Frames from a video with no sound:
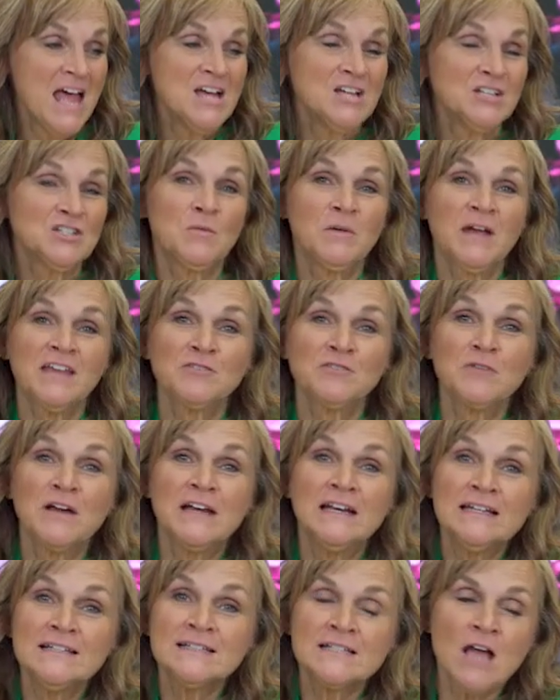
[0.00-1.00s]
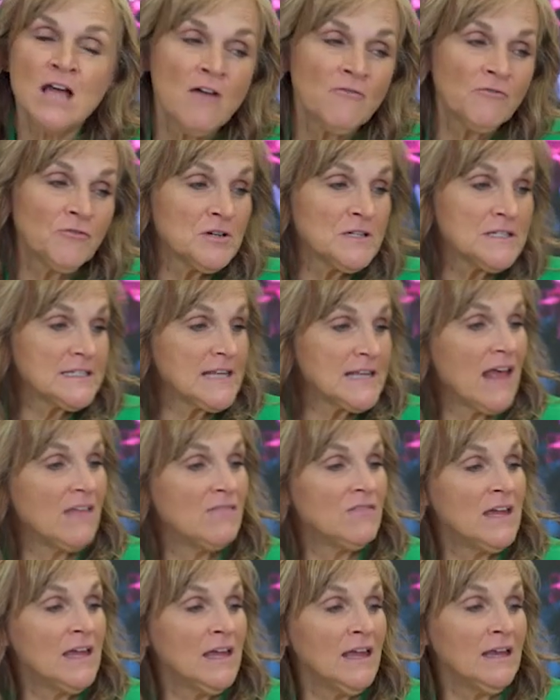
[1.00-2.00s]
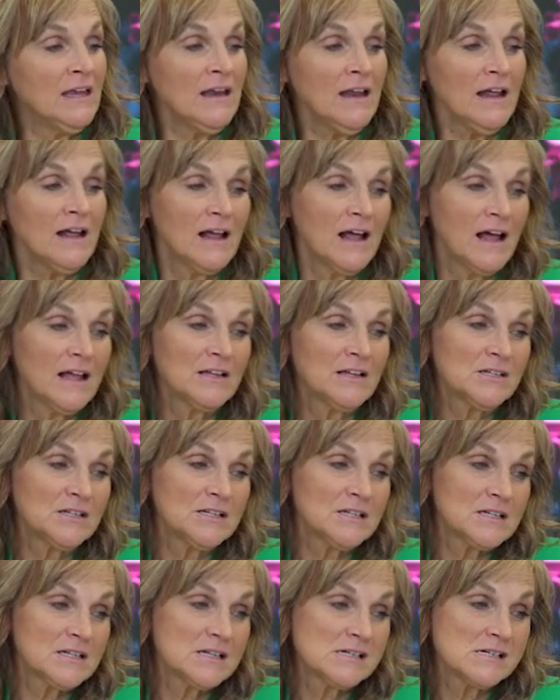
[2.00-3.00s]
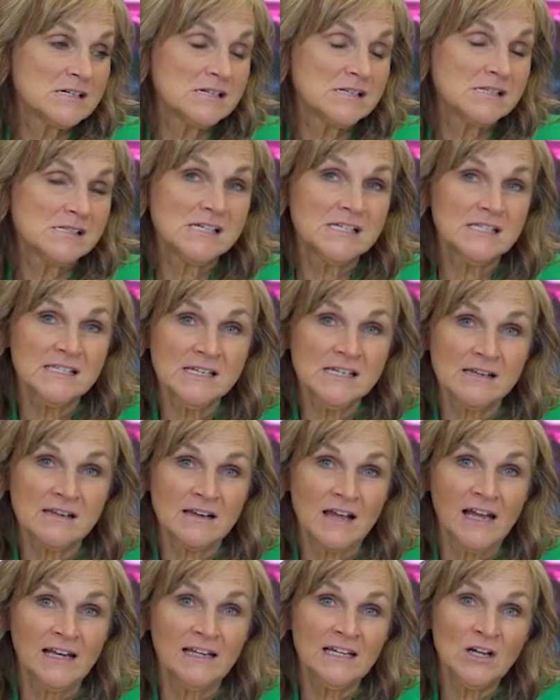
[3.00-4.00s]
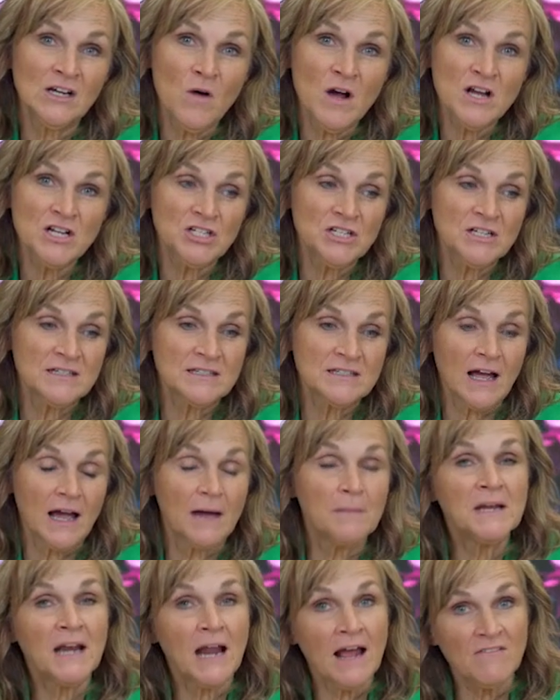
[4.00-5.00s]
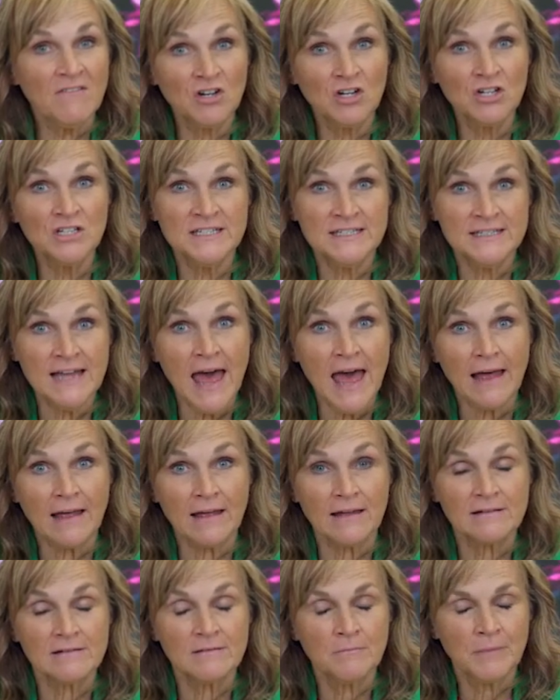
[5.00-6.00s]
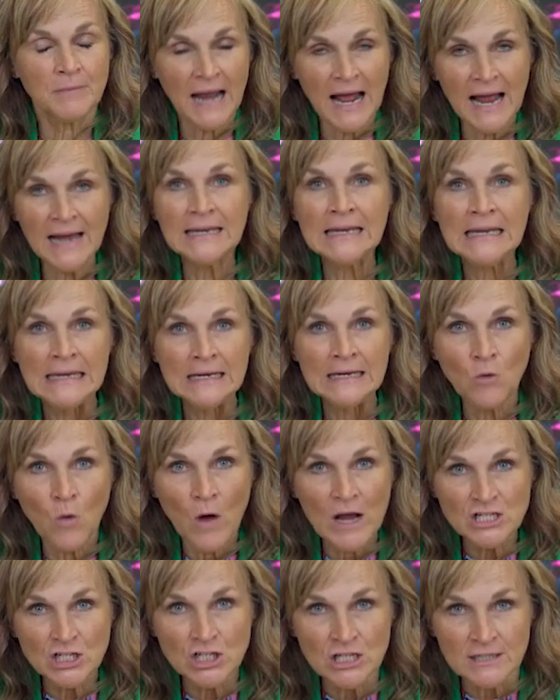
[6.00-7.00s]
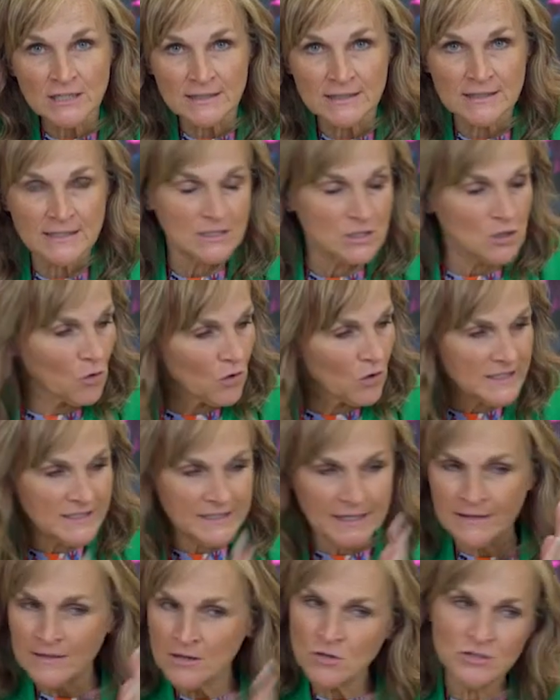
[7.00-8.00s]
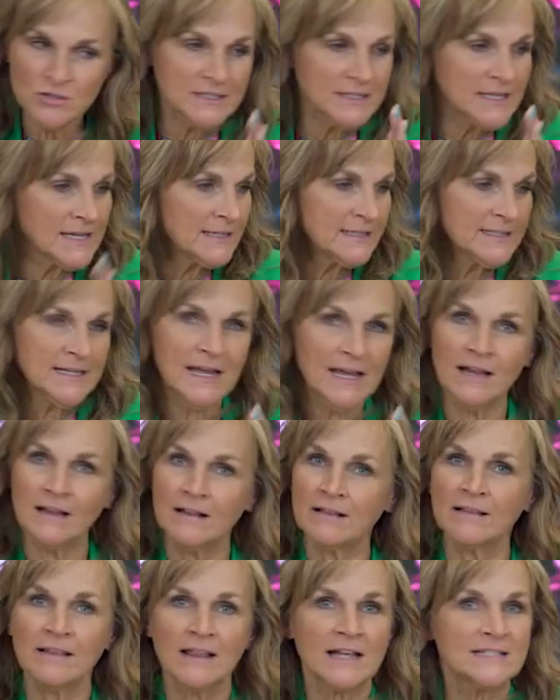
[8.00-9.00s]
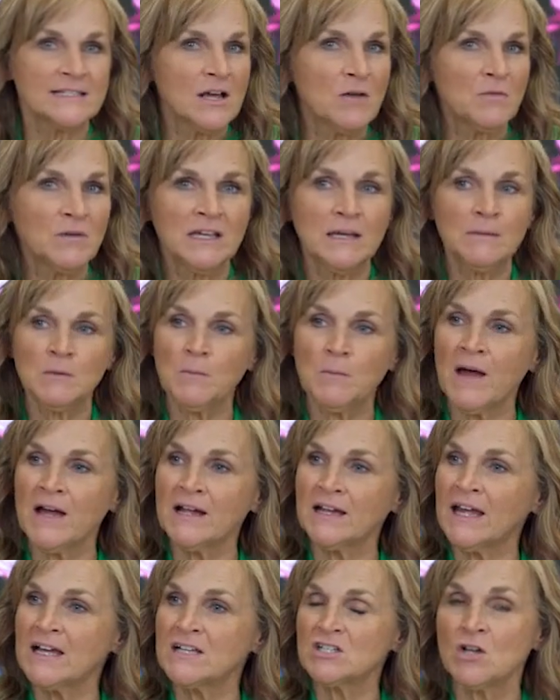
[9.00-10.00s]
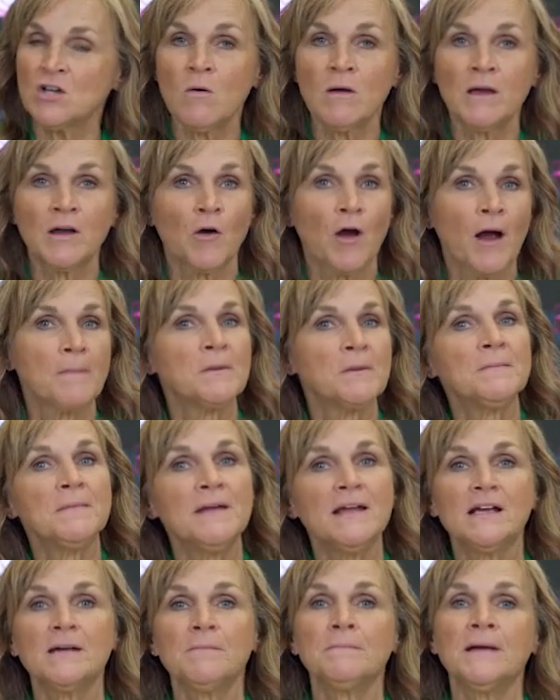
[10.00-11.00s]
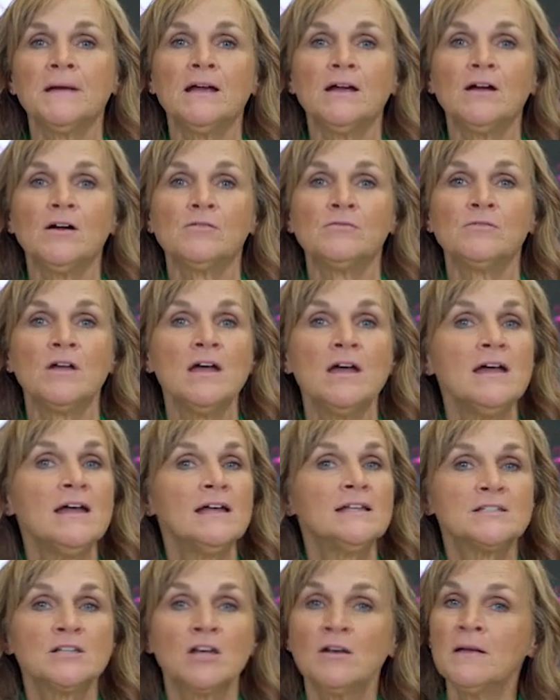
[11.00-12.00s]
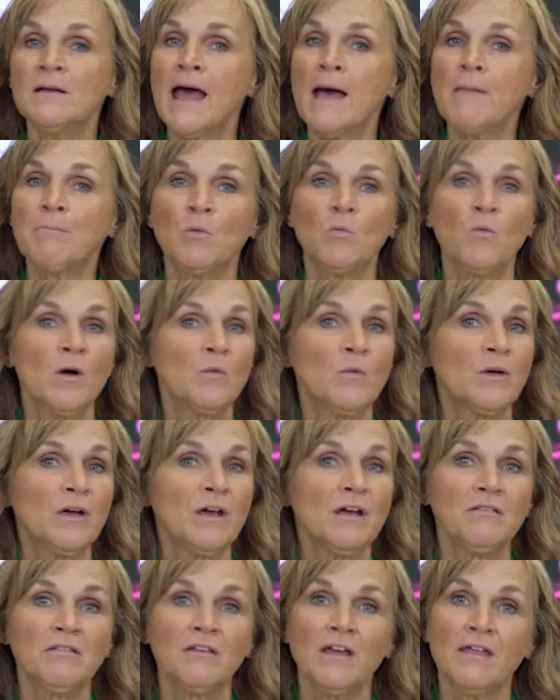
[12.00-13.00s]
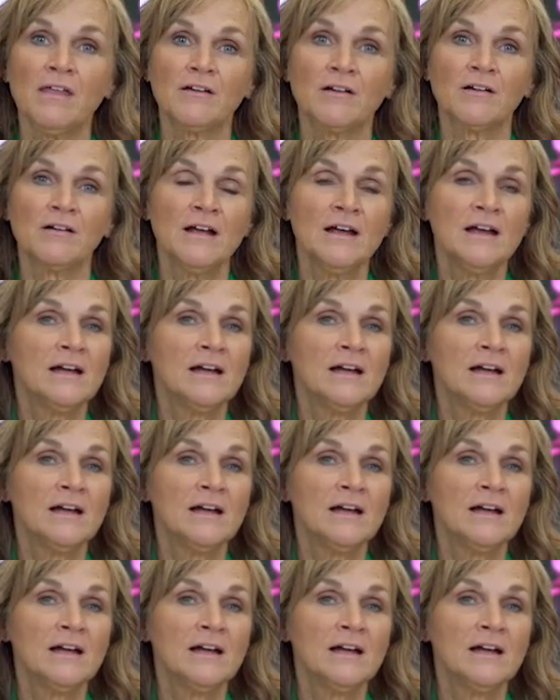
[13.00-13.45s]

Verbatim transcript: So we got the Radiance Conference. And then, listen, I need questions. I mean, I have a good stack. But I need questions, so send those things in. That's how we keep the podcast going, or I'm going to make up my own. It's going to happen one way or the other.